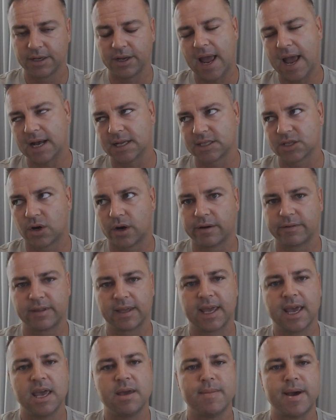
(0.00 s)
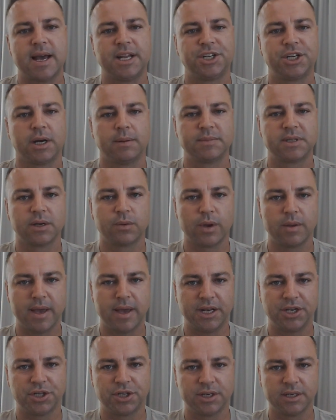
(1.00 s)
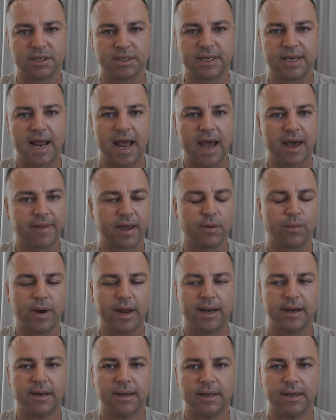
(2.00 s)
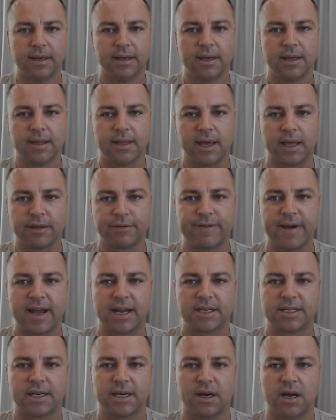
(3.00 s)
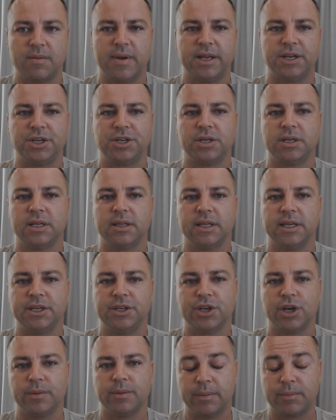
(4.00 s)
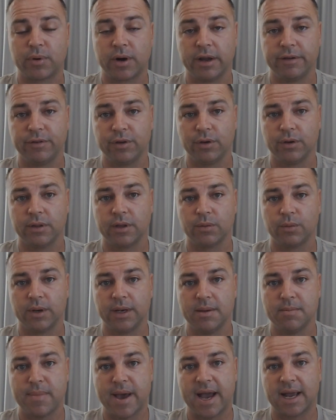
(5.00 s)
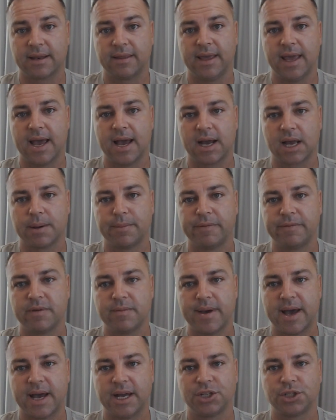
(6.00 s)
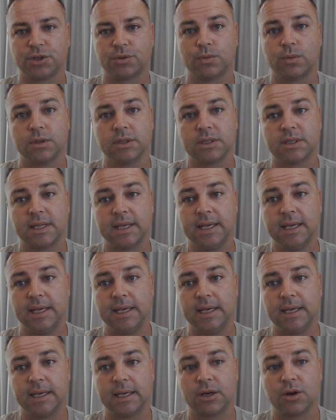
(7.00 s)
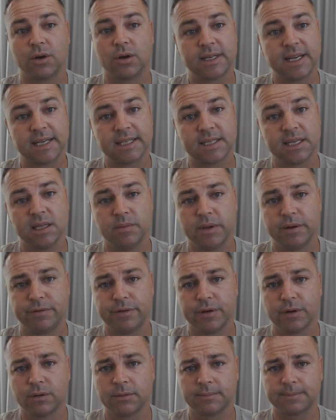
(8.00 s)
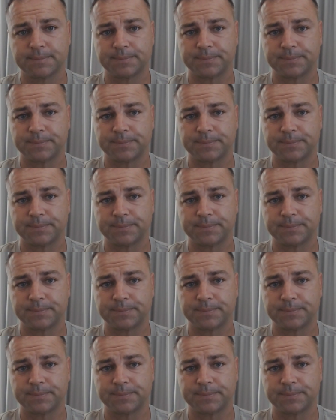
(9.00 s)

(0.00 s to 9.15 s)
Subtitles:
outside of the key matchups that we mentioned and how they went, the other factor I mentioned in the Derby preview that would impact the outcome of the match was the contest in the midfield.